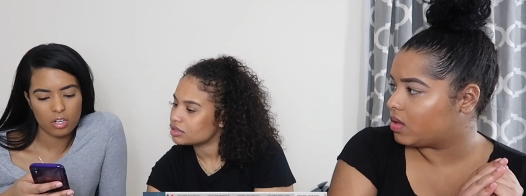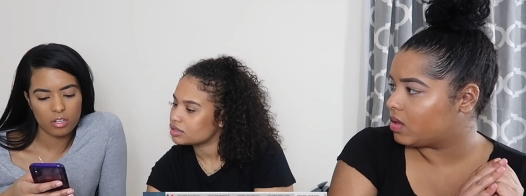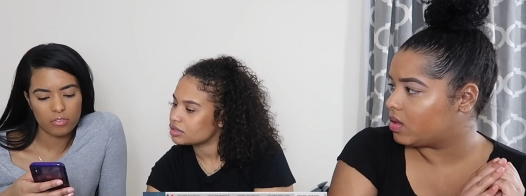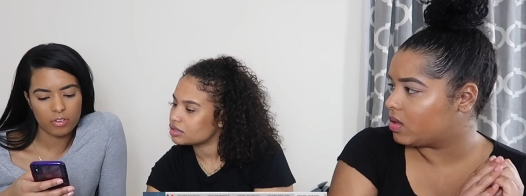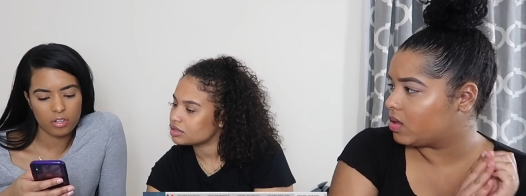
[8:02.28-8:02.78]
Speaker 1: trying
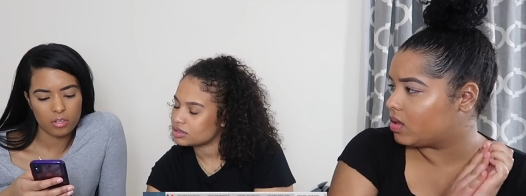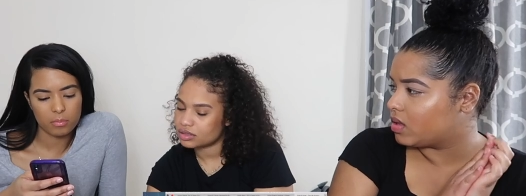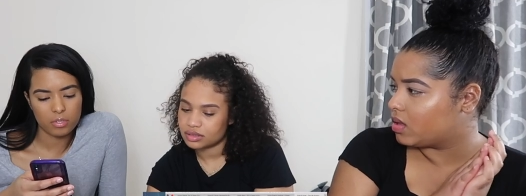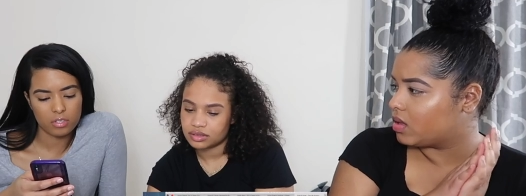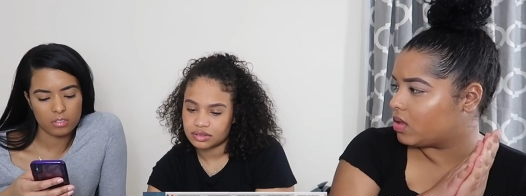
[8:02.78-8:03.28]
to look for
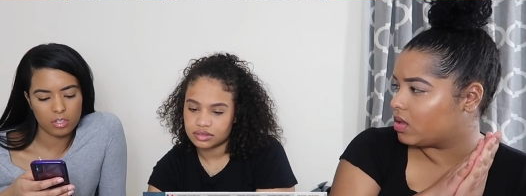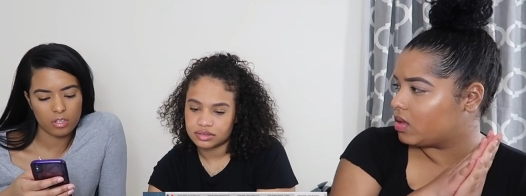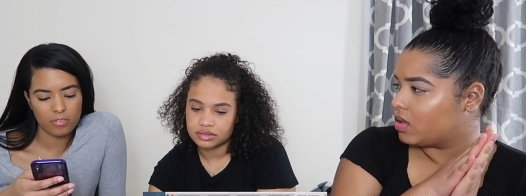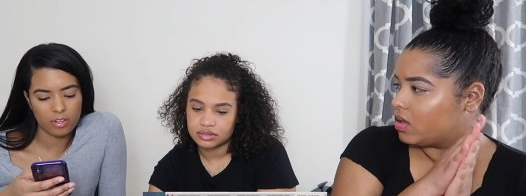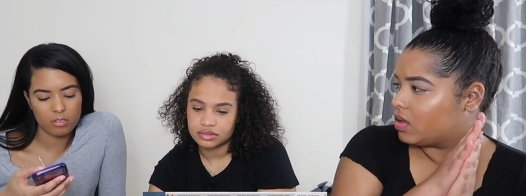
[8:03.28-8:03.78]
her, but they
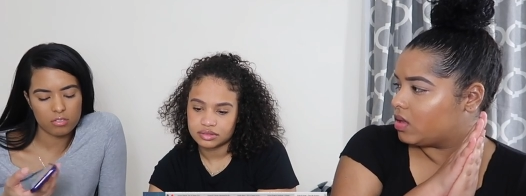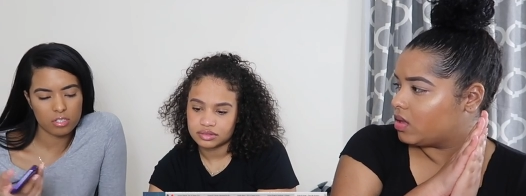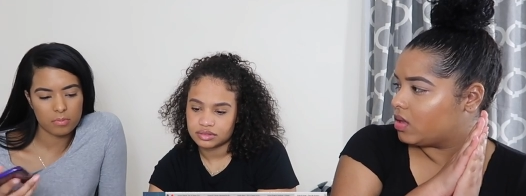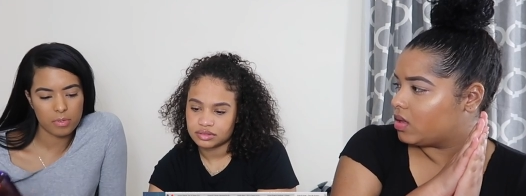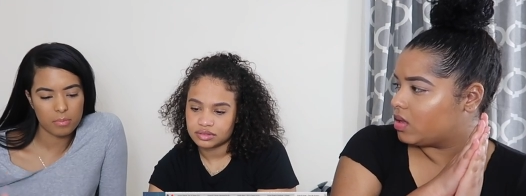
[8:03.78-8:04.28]
only follow
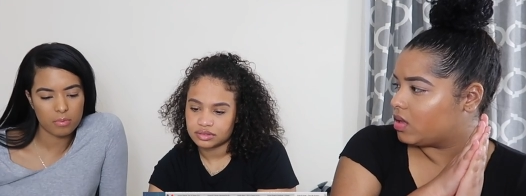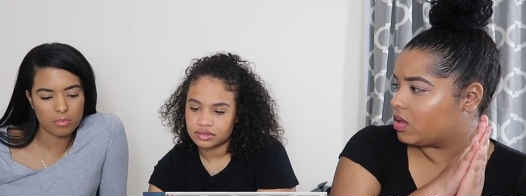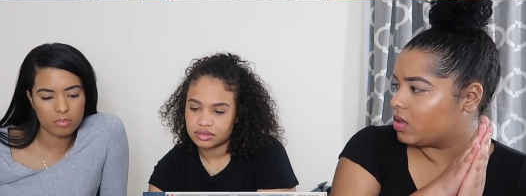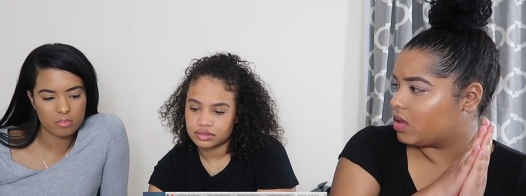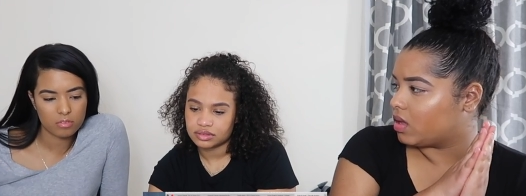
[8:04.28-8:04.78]
six
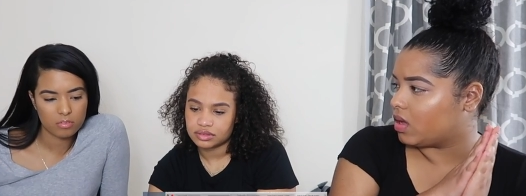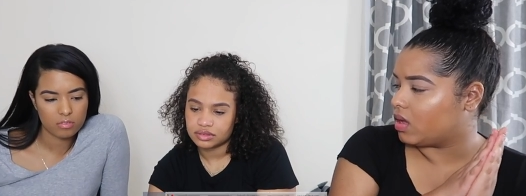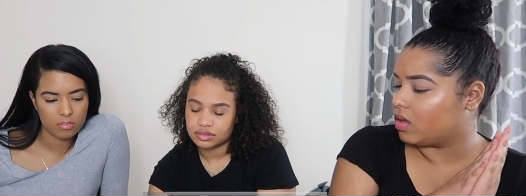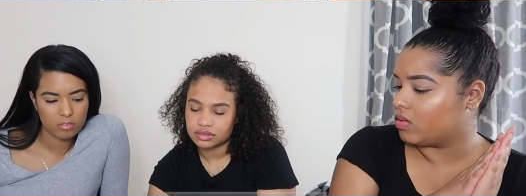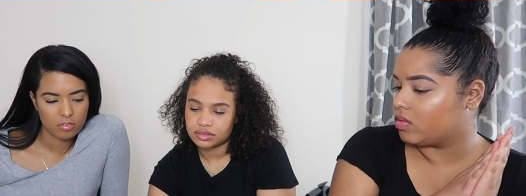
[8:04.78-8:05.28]
people.
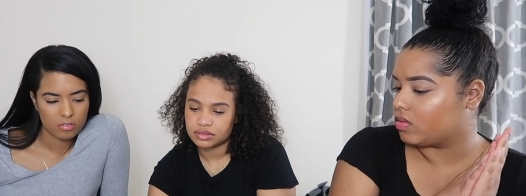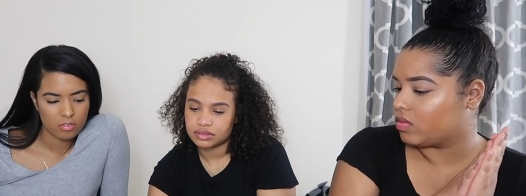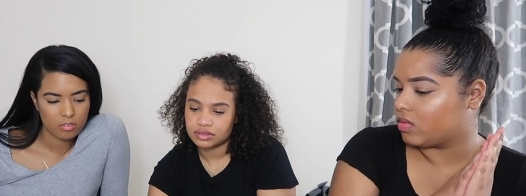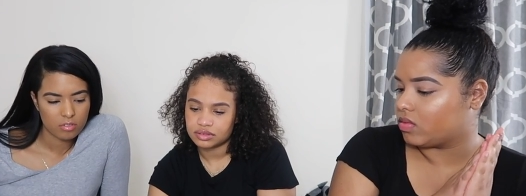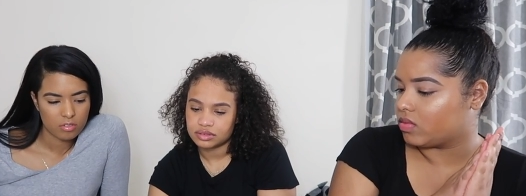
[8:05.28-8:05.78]
Um.
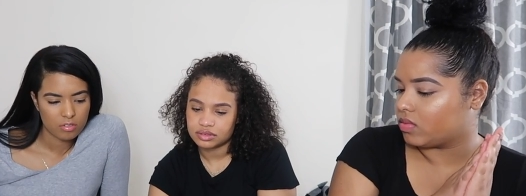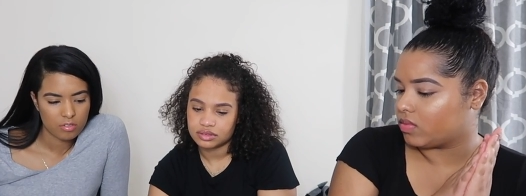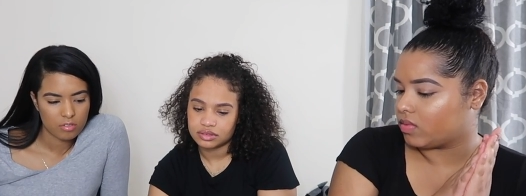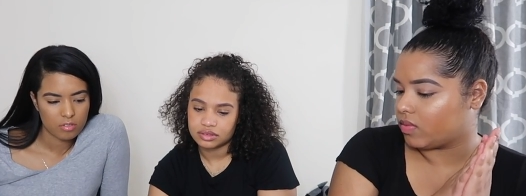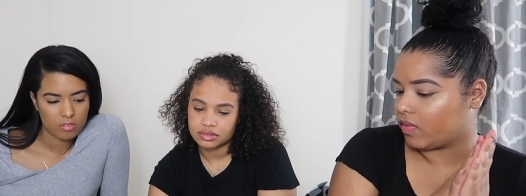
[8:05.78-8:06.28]

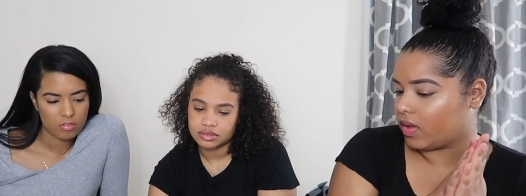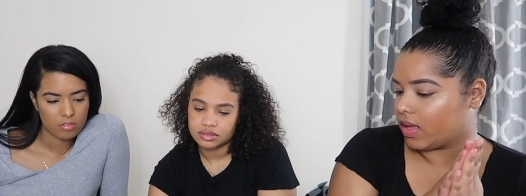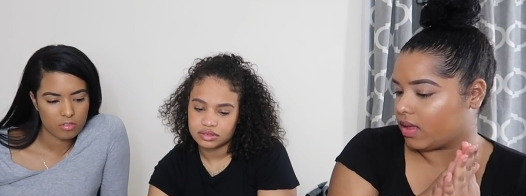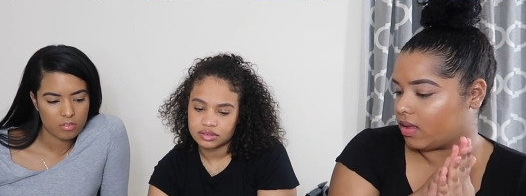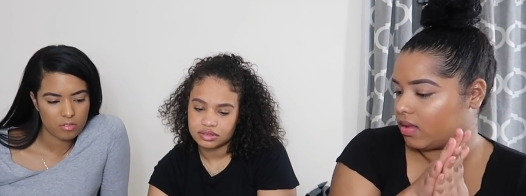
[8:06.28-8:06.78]

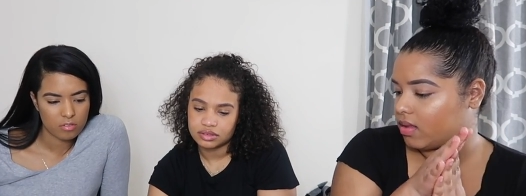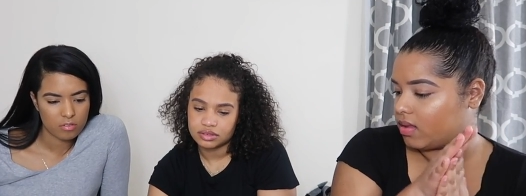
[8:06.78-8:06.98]
Fuck it.